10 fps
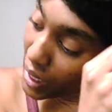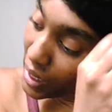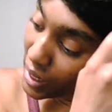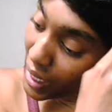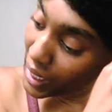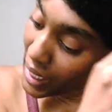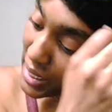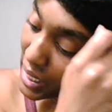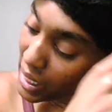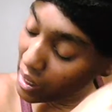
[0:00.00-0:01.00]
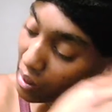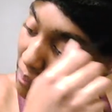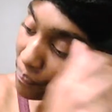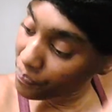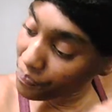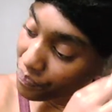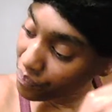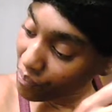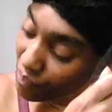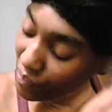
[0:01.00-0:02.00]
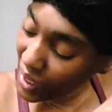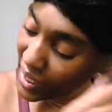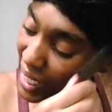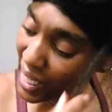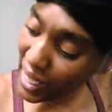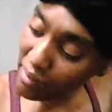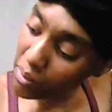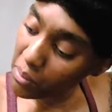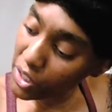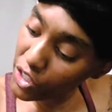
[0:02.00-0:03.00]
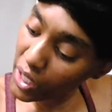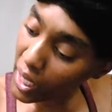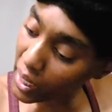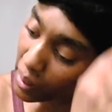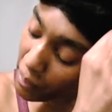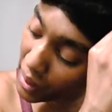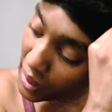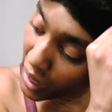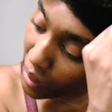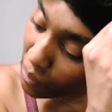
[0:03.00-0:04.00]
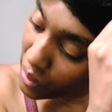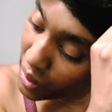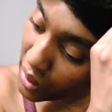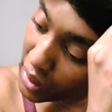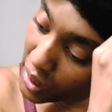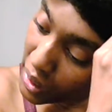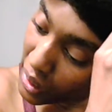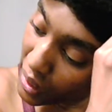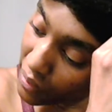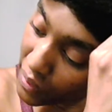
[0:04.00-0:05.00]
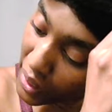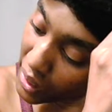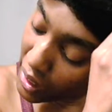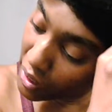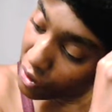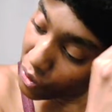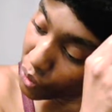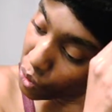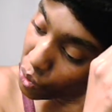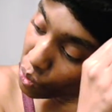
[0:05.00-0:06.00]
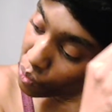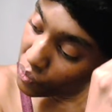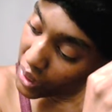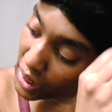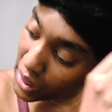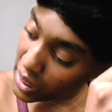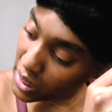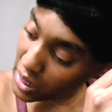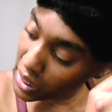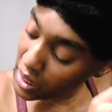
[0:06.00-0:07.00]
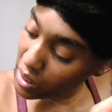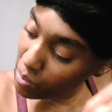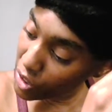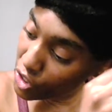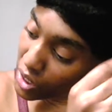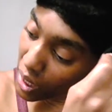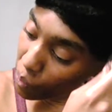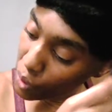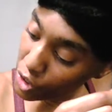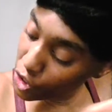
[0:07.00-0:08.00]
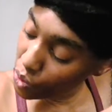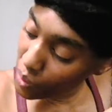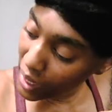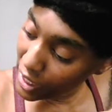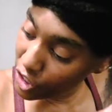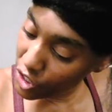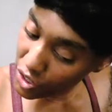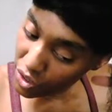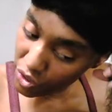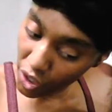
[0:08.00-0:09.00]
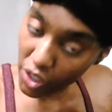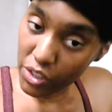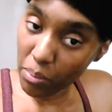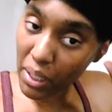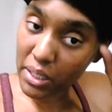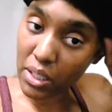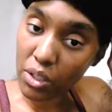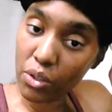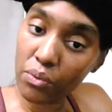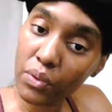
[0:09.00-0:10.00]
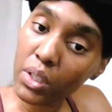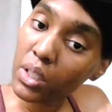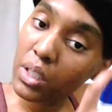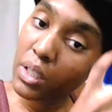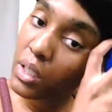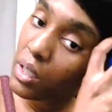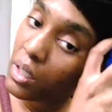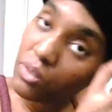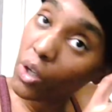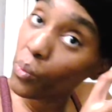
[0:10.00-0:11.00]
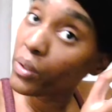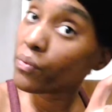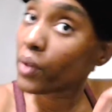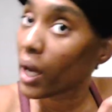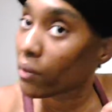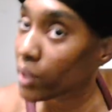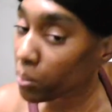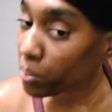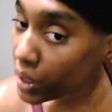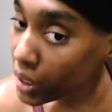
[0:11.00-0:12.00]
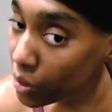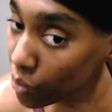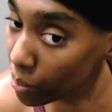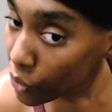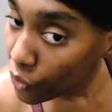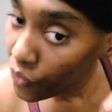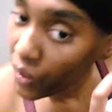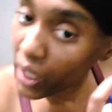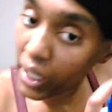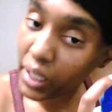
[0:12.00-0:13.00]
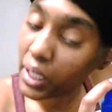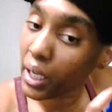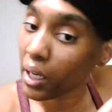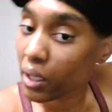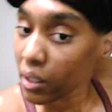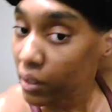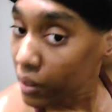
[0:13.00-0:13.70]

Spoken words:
And like I said, not having much time and not really thinking through things as much as I want to, I just thought to myself, so I've completely removed that now,